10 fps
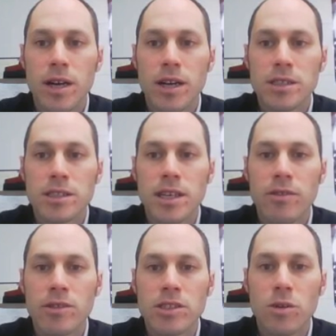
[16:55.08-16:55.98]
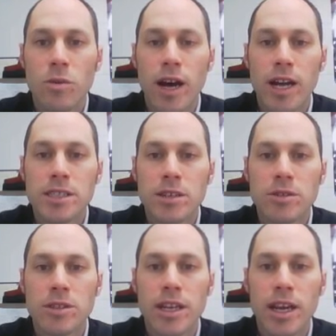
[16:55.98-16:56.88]
minus 7. So y is
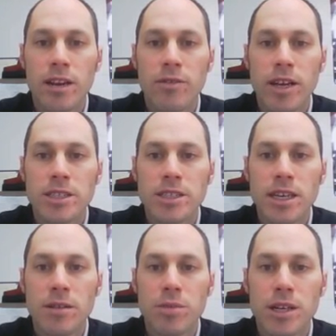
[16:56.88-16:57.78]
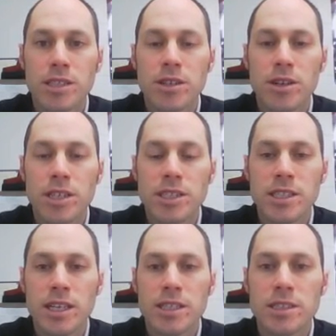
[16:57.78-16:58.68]
equal to negative 18 plus
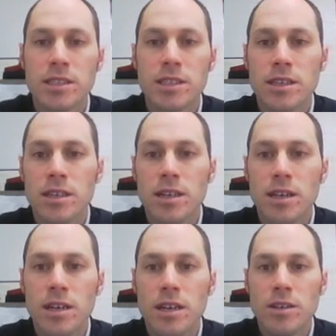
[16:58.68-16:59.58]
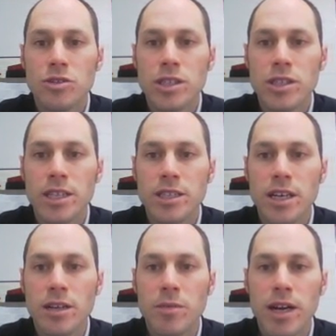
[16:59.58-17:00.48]
36. It's
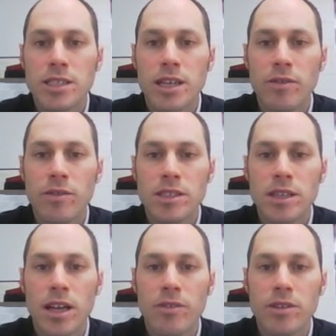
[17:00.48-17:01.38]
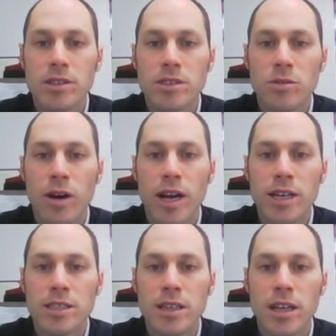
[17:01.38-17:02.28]
18 minus 7 is 11, so y
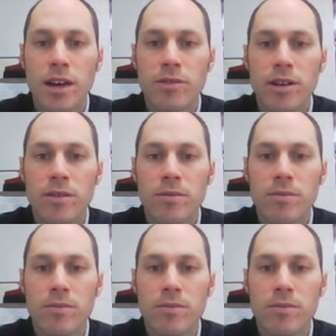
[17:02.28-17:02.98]
is 11.